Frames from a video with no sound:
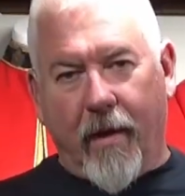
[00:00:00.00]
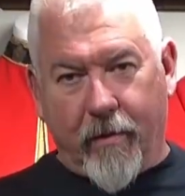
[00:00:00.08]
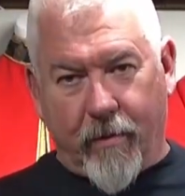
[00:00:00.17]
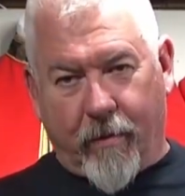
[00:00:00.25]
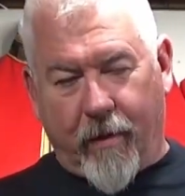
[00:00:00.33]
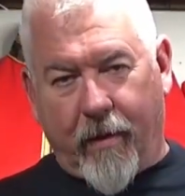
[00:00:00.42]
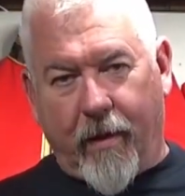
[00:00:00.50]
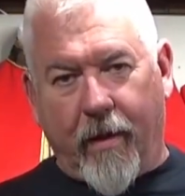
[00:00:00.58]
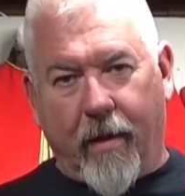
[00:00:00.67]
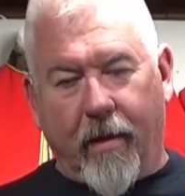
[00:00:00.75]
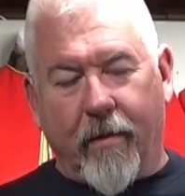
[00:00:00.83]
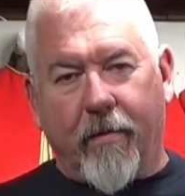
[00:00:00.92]

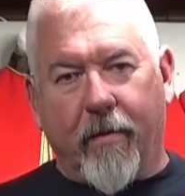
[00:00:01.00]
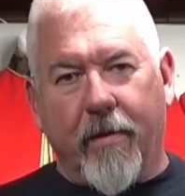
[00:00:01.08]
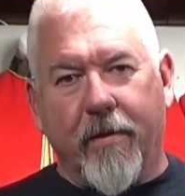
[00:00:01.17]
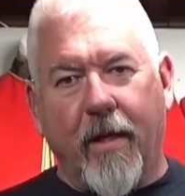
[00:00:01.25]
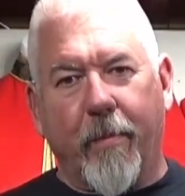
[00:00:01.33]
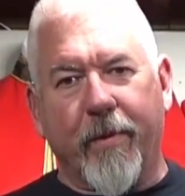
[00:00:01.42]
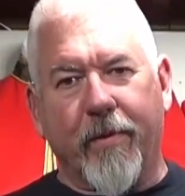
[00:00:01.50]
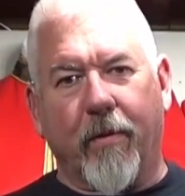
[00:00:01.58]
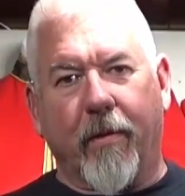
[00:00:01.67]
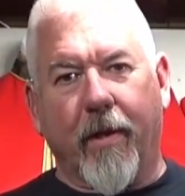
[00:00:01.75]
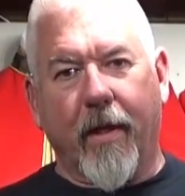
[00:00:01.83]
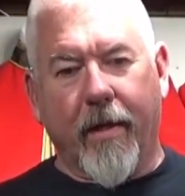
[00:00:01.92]
during this
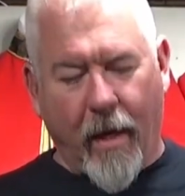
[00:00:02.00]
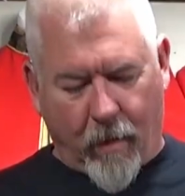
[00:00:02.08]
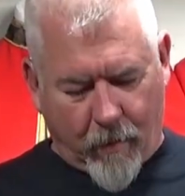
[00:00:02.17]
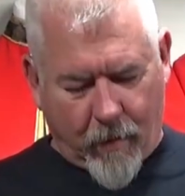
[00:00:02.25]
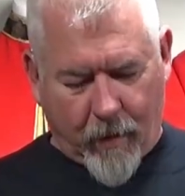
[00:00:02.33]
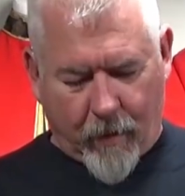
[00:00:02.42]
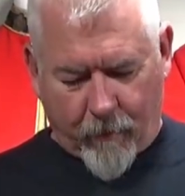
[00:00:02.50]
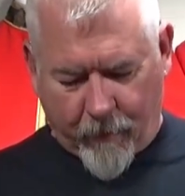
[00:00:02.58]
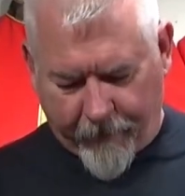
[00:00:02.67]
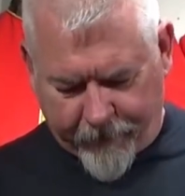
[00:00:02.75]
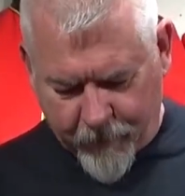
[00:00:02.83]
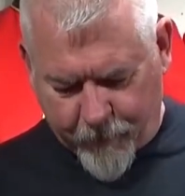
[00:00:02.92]
episode. Now, a
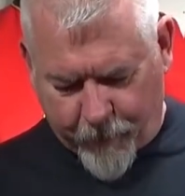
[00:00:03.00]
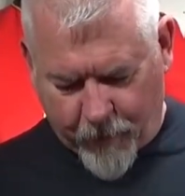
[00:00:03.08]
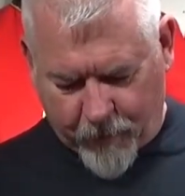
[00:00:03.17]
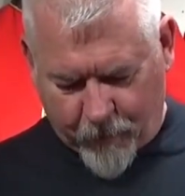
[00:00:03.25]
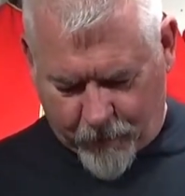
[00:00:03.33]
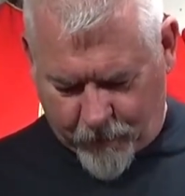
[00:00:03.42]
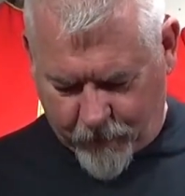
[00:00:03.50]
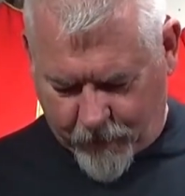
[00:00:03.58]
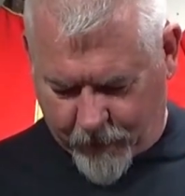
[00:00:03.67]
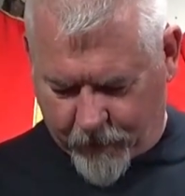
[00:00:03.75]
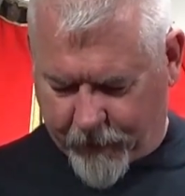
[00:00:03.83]
reference book that you could